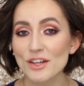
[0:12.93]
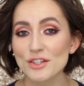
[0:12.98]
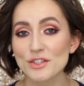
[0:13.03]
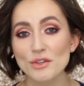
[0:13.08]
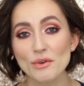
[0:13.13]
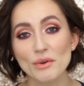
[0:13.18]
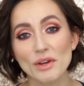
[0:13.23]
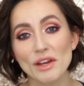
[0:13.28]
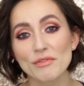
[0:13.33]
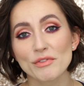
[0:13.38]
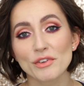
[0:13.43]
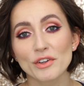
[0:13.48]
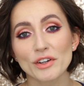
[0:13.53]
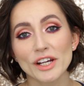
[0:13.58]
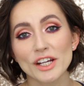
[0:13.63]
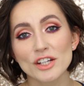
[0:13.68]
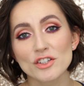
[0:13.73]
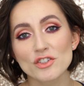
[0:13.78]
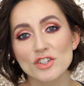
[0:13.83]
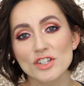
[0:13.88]
So if you're
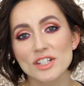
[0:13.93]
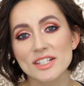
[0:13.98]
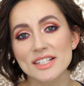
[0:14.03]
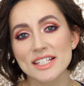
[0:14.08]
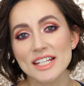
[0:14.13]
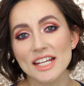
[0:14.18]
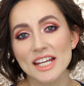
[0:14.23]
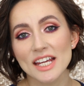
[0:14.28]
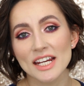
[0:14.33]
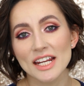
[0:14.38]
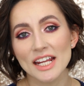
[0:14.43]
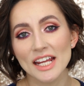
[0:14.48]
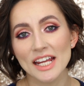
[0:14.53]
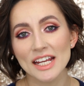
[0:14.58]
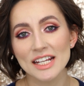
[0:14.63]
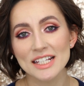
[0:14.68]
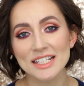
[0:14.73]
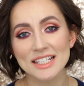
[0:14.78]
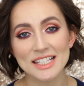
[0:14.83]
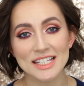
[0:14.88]
interested
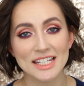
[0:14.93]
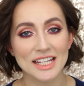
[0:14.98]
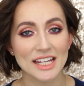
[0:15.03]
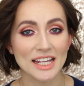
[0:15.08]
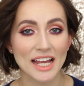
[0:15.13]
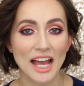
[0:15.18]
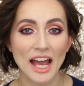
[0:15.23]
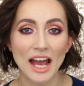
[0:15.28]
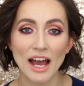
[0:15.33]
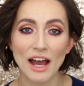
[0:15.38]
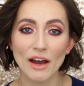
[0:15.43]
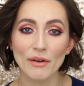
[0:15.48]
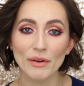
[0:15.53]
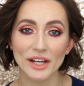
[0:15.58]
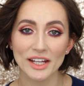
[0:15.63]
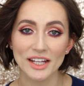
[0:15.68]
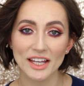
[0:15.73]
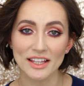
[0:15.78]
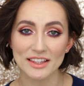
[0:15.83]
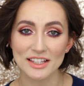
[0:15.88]
in seeing how
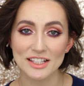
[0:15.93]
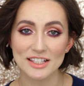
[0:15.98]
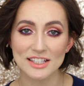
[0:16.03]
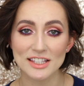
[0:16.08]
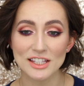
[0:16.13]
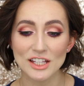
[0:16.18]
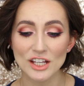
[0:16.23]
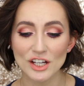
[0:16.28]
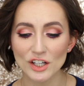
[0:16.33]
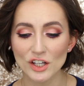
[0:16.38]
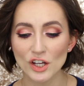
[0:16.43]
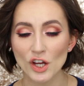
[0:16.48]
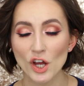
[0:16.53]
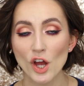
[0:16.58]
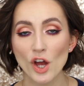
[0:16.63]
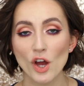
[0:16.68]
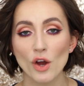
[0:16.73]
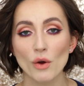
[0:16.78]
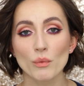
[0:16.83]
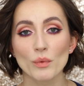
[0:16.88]
I get this look
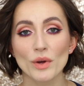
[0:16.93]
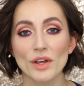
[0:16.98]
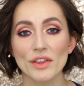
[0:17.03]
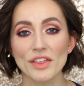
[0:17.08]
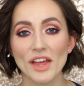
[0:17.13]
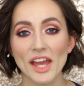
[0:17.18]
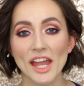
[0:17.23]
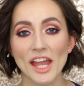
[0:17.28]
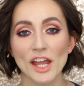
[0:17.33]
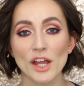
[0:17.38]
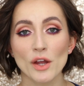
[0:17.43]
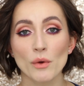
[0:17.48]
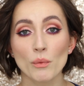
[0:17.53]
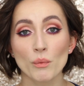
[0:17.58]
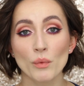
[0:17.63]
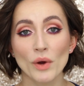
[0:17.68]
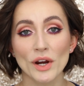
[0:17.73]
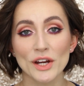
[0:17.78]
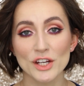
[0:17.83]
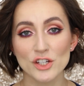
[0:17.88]
with a
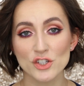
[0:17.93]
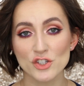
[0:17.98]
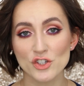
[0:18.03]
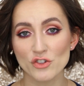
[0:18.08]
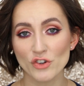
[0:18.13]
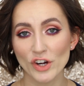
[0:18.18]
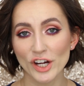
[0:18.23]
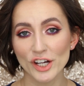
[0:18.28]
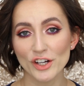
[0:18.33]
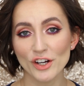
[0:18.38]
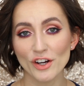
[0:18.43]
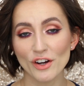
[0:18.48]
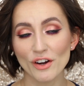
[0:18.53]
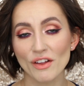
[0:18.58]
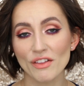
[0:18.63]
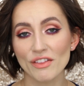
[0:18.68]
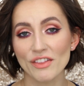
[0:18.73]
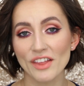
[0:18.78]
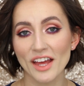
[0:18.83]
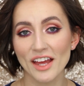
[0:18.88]
1-inch
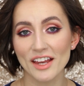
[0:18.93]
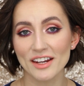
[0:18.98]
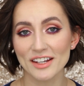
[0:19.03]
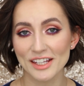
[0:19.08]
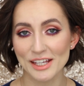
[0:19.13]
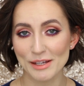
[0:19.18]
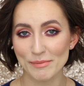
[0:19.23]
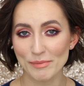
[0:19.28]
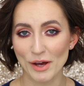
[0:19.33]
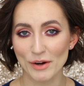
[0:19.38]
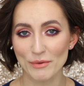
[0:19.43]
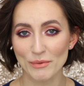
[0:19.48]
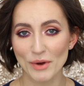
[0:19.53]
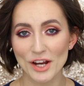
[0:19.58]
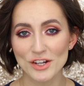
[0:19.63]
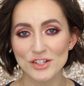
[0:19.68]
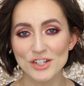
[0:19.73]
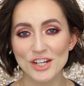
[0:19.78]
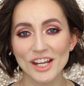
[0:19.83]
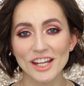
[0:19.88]
straightener, then keep on
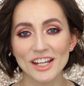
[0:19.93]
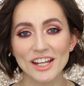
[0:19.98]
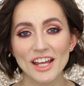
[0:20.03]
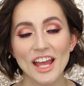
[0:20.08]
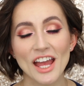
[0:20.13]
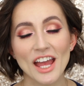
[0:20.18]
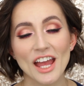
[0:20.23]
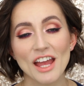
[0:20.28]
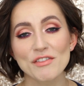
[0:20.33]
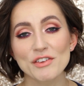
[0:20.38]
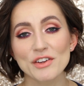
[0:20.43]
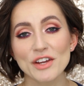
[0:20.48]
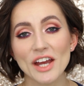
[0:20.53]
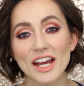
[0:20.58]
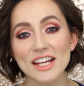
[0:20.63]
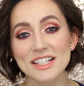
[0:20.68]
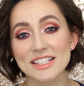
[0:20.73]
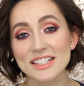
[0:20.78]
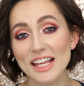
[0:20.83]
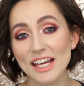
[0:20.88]
watching. If you
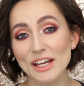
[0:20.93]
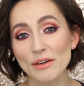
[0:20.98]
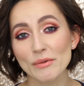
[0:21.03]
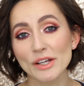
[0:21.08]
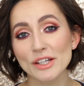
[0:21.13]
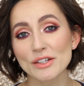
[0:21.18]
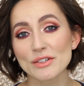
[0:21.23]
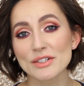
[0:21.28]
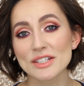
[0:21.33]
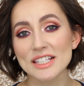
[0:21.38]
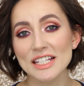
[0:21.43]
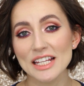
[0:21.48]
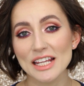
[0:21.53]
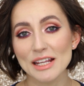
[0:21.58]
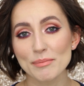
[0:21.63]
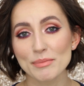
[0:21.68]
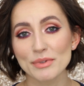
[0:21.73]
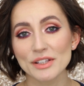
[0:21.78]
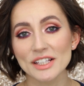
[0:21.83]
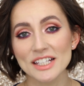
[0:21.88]
guys like what you
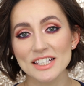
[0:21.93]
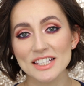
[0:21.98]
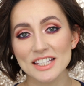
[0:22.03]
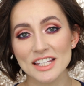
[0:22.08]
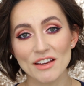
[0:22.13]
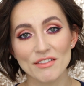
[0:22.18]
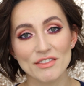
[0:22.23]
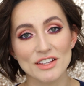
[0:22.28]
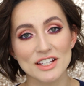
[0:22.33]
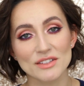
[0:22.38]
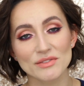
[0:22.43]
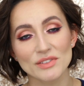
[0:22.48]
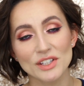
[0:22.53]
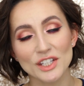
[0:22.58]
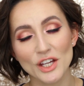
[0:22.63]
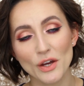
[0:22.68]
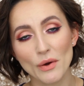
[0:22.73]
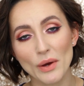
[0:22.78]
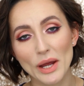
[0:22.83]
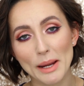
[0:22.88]
see, please give this
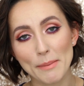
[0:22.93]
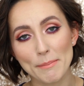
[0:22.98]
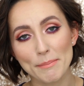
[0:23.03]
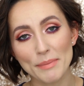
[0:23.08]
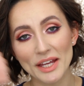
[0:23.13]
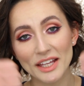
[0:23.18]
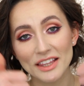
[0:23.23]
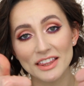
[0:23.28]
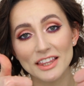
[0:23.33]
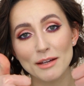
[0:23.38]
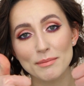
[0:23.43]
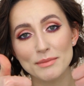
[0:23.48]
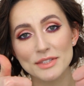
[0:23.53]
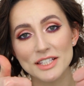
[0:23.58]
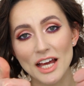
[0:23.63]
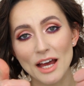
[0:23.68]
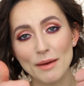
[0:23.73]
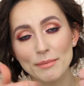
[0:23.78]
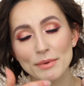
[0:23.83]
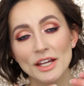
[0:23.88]
video a big thumbs
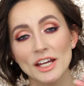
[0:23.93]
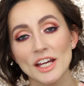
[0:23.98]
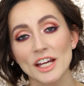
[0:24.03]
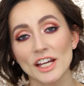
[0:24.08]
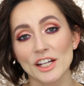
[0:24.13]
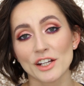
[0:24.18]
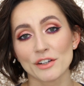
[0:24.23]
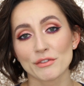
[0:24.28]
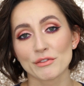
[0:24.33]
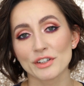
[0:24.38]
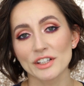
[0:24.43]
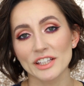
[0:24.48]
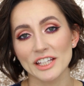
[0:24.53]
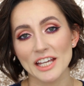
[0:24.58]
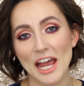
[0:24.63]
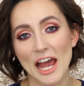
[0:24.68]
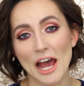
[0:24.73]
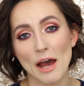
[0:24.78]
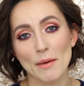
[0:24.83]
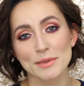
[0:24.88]
up. It
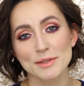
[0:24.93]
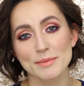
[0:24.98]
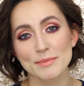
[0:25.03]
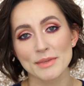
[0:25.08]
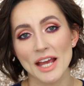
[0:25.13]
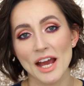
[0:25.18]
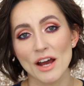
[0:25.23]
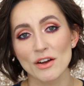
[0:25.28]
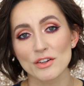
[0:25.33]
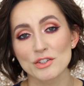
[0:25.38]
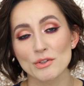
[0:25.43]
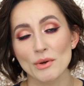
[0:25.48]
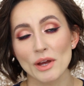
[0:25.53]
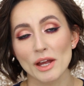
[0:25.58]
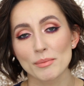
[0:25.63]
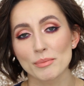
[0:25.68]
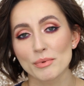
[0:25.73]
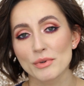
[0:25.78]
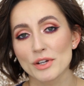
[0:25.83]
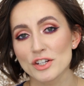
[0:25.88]
really helps me out, so I
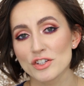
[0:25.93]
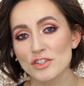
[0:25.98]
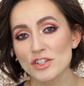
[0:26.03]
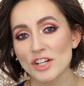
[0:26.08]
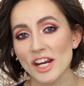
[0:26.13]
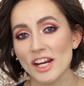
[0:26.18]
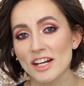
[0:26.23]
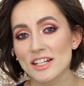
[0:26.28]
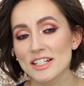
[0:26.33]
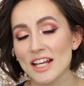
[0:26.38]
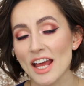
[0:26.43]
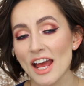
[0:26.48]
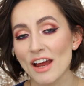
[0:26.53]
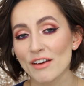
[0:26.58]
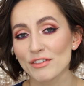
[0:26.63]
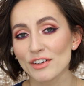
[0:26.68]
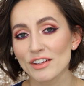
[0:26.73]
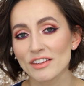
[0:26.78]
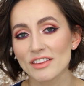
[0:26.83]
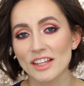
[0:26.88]
appreciate
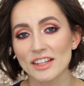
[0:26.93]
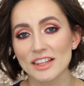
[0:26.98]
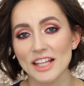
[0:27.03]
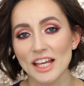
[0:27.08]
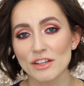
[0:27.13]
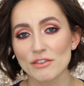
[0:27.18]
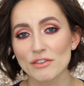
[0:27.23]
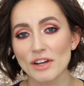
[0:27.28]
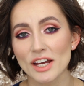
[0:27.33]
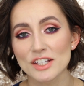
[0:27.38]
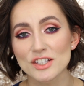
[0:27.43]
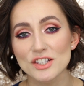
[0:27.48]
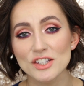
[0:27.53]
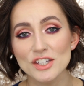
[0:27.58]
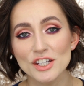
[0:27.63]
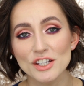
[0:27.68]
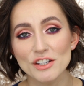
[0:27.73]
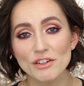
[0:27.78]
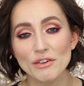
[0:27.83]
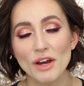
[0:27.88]
everything that you guys
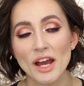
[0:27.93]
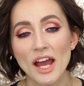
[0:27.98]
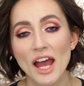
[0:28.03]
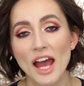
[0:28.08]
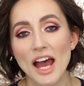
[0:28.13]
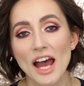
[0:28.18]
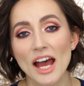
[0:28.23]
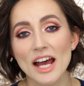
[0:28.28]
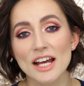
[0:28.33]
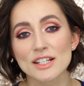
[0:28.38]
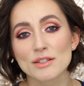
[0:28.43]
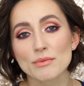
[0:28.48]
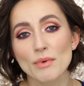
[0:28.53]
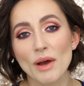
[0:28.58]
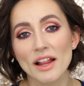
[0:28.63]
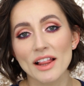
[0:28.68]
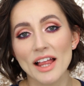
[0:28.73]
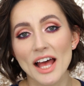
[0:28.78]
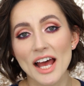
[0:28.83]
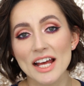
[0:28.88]
do, as
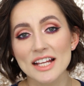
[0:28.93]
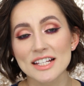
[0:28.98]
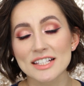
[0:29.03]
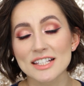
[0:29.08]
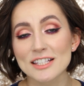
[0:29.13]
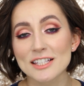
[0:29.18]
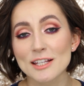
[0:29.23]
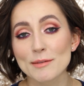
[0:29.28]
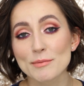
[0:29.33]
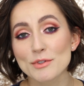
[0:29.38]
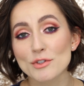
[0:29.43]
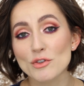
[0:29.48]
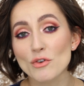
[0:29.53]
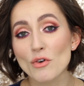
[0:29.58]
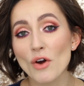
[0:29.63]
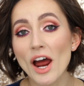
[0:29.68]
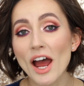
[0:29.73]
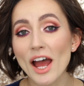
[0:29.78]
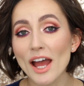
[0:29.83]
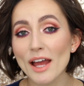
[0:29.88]
well as
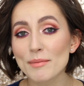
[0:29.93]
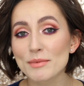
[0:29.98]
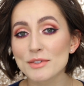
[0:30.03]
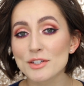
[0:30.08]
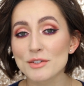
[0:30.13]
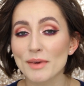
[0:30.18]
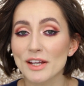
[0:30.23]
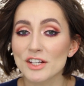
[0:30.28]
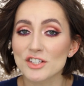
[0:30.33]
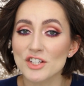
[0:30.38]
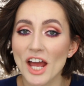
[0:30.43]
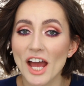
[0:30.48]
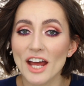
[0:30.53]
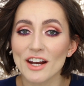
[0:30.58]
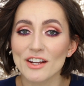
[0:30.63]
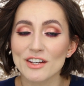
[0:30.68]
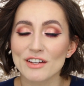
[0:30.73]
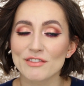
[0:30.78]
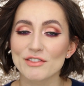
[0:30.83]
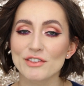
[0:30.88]
subscribe to my
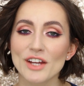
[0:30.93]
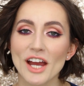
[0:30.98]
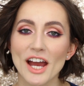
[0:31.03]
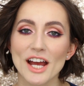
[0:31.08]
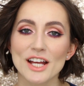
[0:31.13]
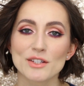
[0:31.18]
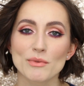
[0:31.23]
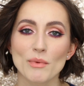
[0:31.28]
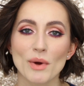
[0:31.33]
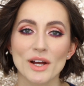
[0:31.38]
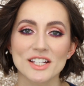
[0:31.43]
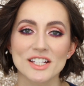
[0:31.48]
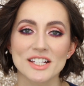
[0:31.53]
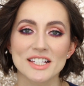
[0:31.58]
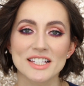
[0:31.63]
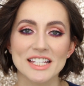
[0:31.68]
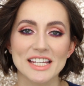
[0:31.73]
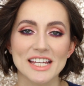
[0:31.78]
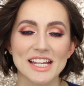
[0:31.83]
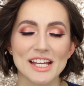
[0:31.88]
channel if you guys want to
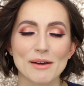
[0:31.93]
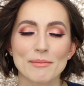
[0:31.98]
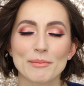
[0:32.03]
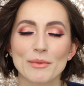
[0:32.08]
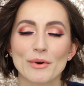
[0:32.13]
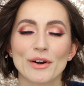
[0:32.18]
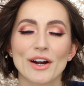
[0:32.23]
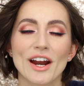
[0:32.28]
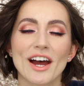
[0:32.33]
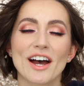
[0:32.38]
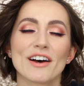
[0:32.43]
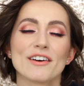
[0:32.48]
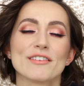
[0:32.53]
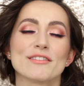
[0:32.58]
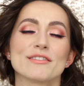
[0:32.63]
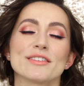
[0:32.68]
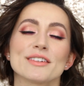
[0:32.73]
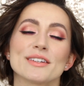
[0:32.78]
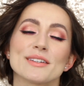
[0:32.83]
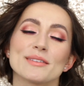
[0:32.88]
see more
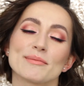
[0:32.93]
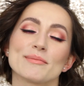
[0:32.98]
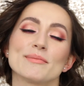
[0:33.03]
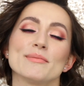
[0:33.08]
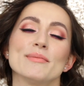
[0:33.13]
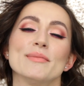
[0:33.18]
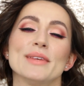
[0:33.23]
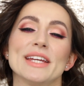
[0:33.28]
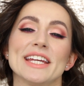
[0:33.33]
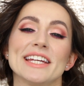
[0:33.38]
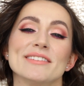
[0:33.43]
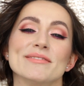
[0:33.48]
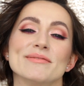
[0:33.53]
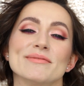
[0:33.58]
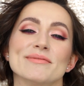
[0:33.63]
of me.